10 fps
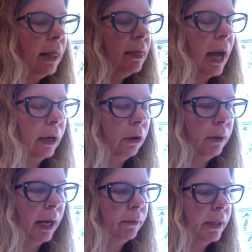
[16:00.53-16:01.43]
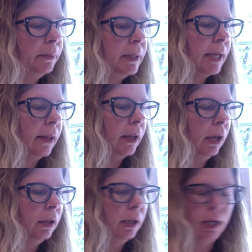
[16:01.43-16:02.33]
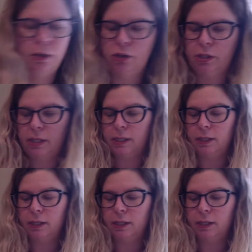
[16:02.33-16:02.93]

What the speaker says: a lot going on with the patella. It's just this